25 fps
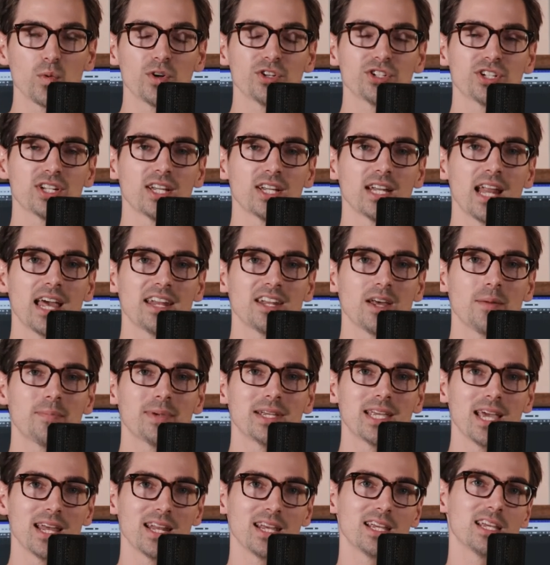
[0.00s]
which can end
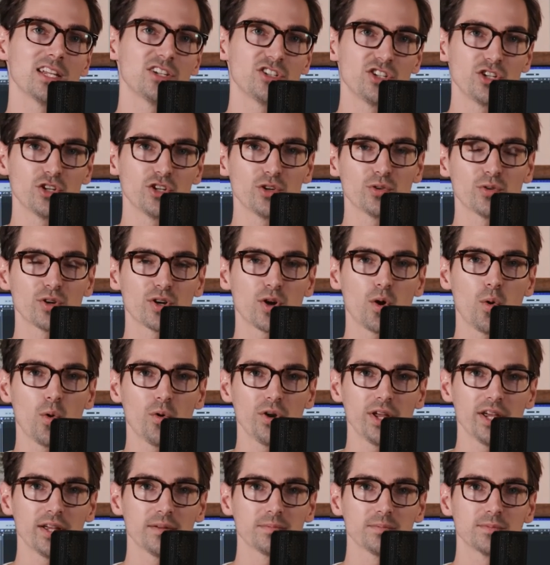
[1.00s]
up getting into your
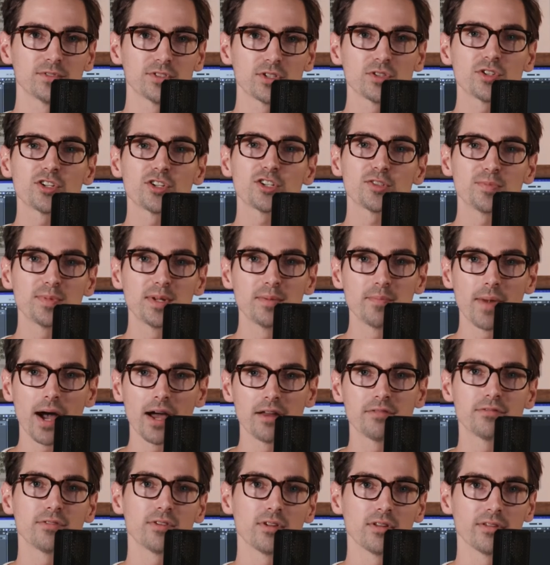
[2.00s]
recording. So just be
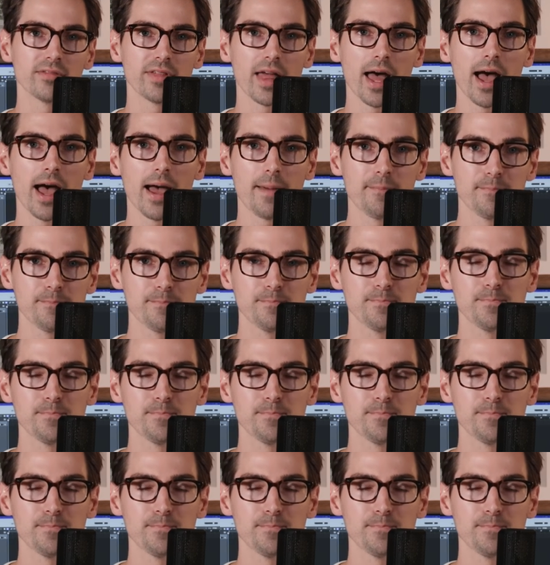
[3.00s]
mindful of that.